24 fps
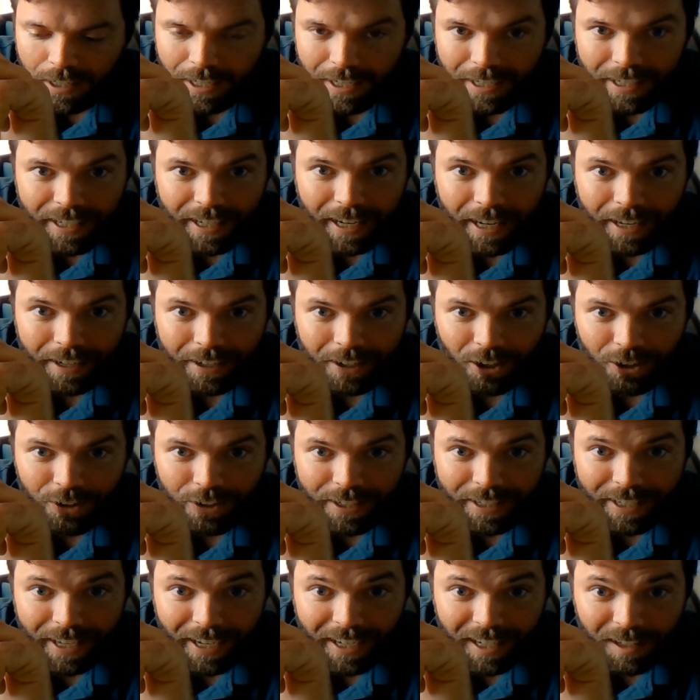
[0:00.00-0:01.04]
And again, are
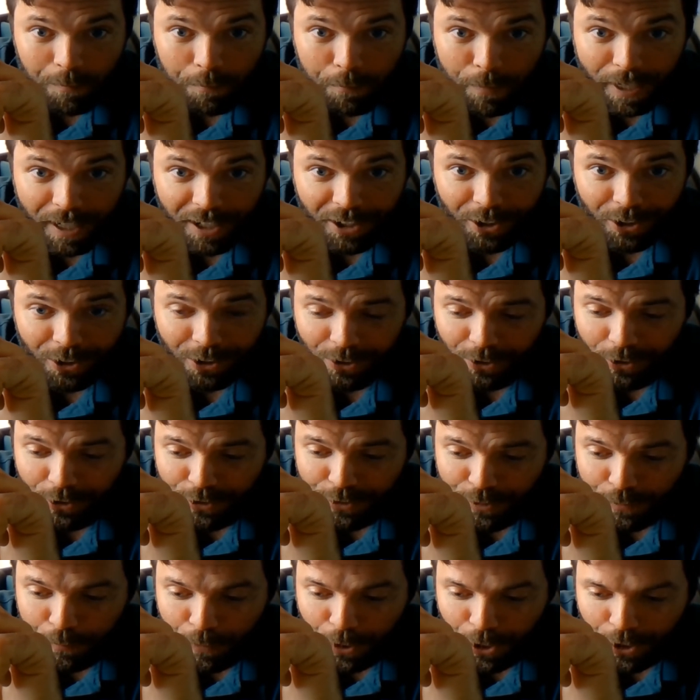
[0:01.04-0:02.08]
they getting bigger or
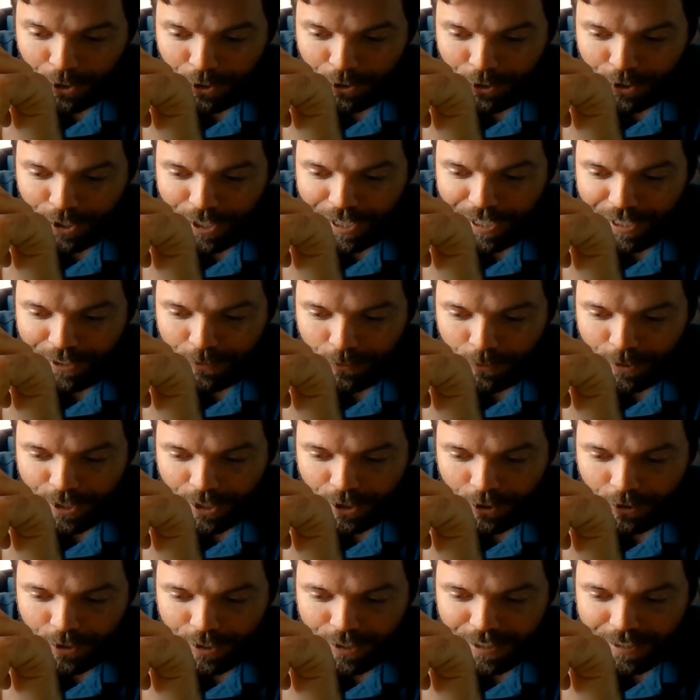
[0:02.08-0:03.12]
smaller as we
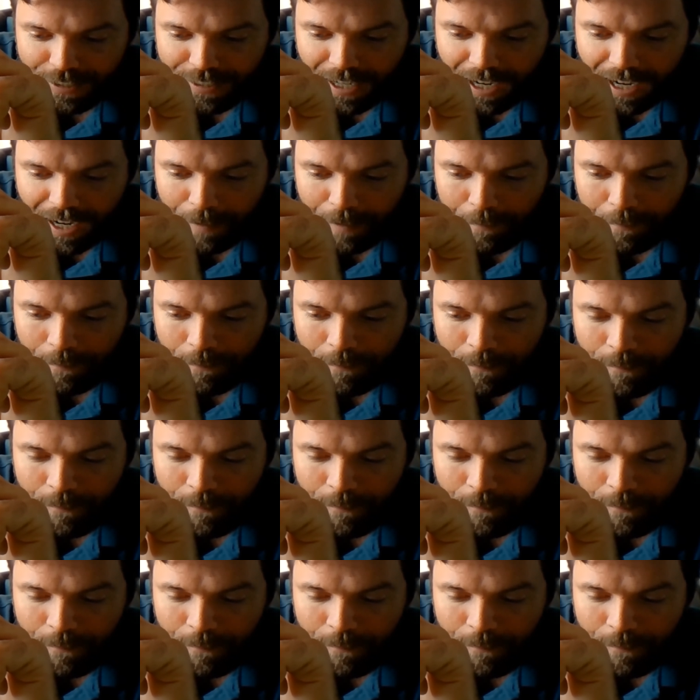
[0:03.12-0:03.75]
go to the top?